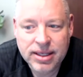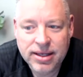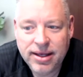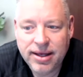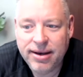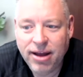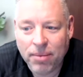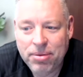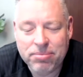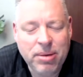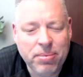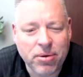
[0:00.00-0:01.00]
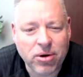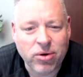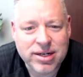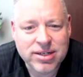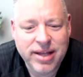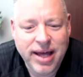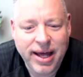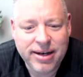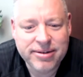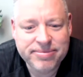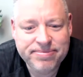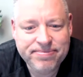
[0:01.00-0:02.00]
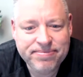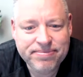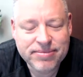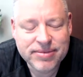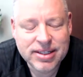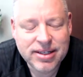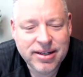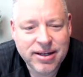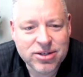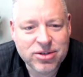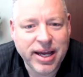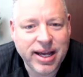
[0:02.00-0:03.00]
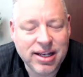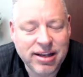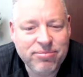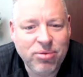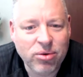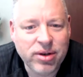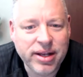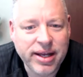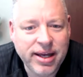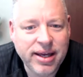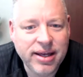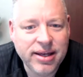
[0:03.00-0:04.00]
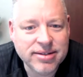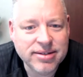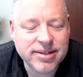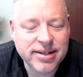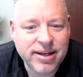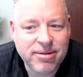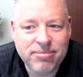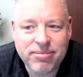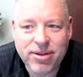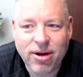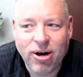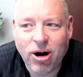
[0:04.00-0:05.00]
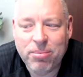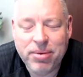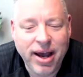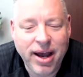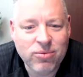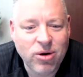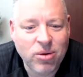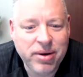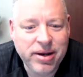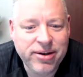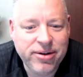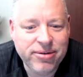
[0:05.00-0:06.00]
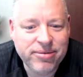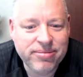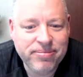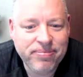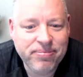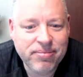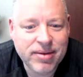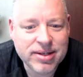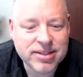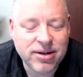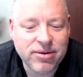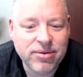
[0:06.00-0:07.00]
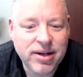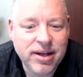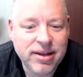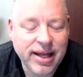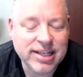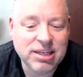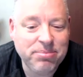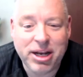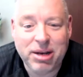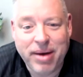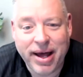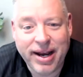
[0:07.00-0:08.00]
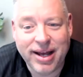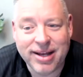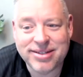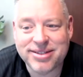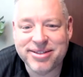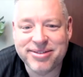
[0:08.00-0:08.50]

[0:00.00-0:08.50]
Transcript: And helping people crush that so they can live boldly is the heart behind what we do. So that's a bit about us.